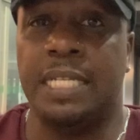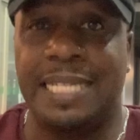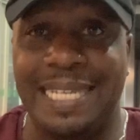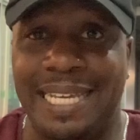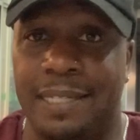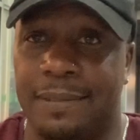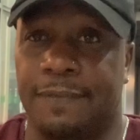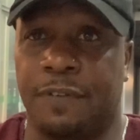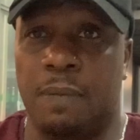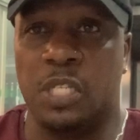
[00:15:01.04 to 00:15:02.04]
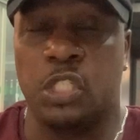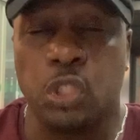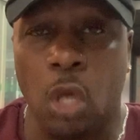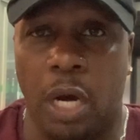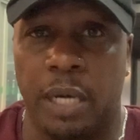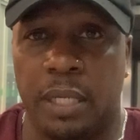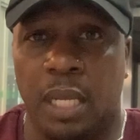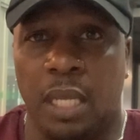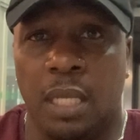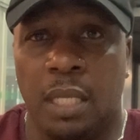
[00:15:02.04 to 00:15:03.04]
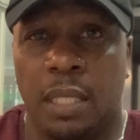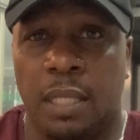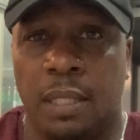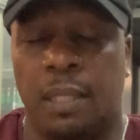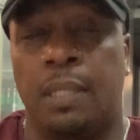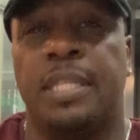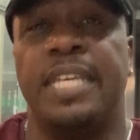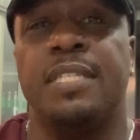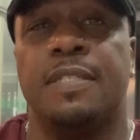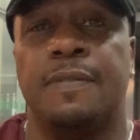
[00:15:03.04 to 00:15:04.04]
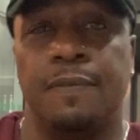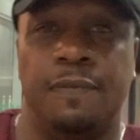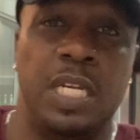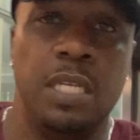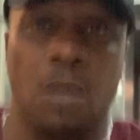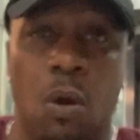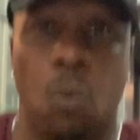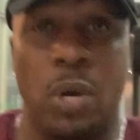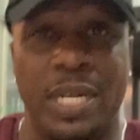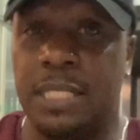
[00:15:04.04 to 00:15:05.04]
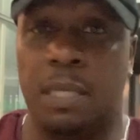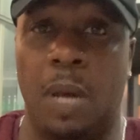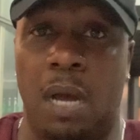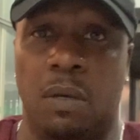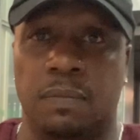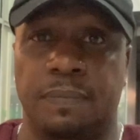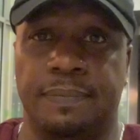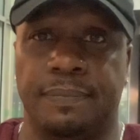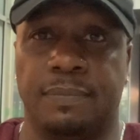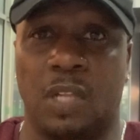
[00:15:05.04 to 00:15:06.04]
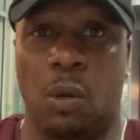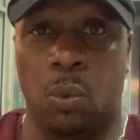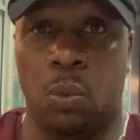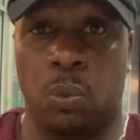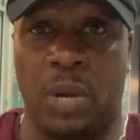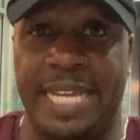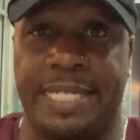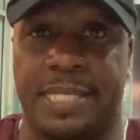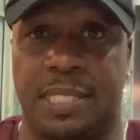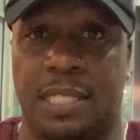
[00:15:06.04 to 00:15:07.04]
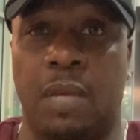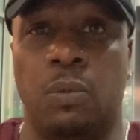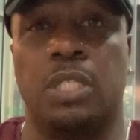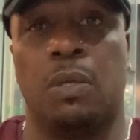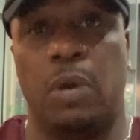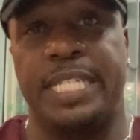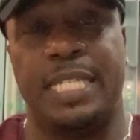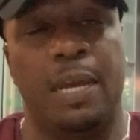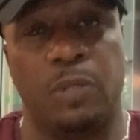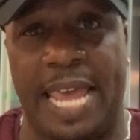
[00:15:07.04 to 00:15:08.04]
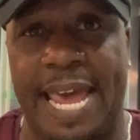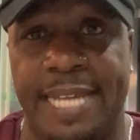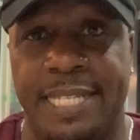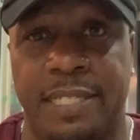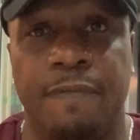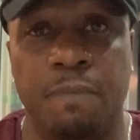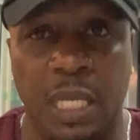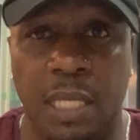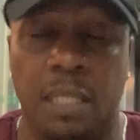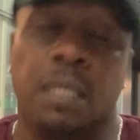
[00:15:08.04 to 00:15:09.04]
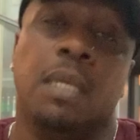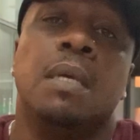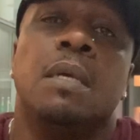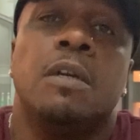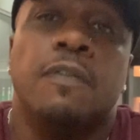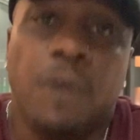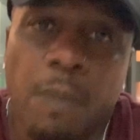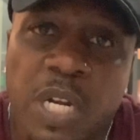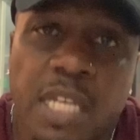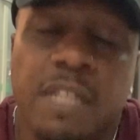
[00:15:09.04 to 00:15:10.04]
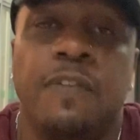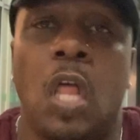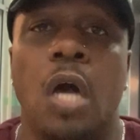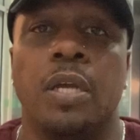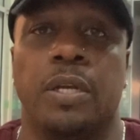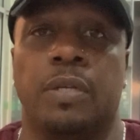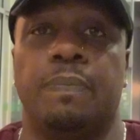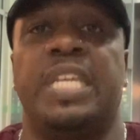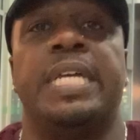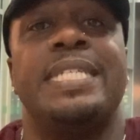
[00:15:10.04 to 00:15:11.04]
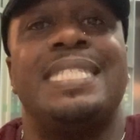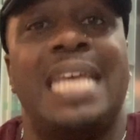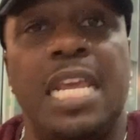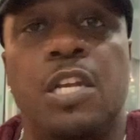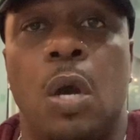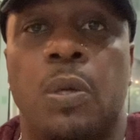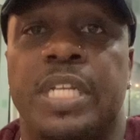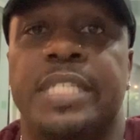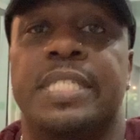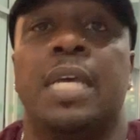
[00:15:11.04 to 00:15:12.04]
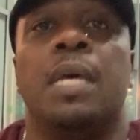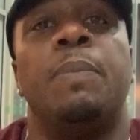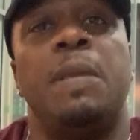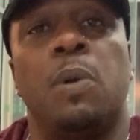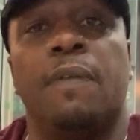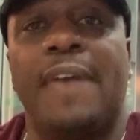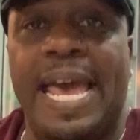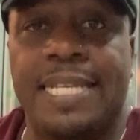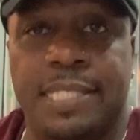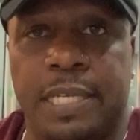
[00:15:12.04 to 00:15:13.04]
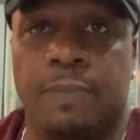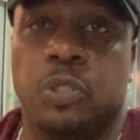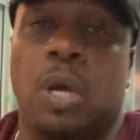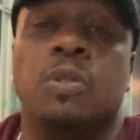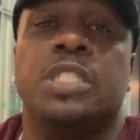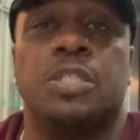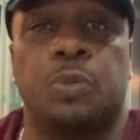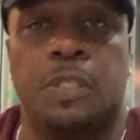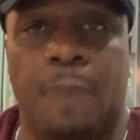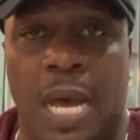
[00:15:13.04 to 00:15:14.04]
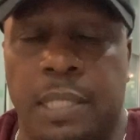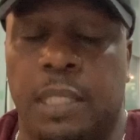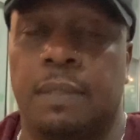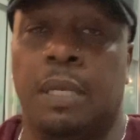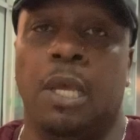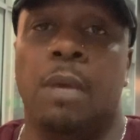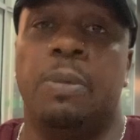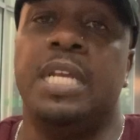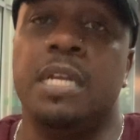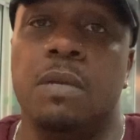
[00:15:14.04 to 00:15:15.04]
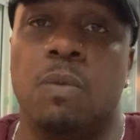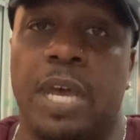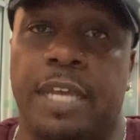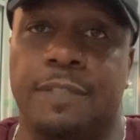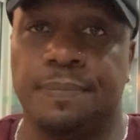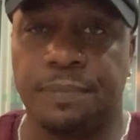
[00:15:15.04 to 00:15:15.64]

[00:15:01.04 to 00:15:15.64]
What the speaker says: again, from the start, this video wasn't about race. It was a question that was asked of me from another vlogger because they noticed people have asked them. So I was just responding. But anyway,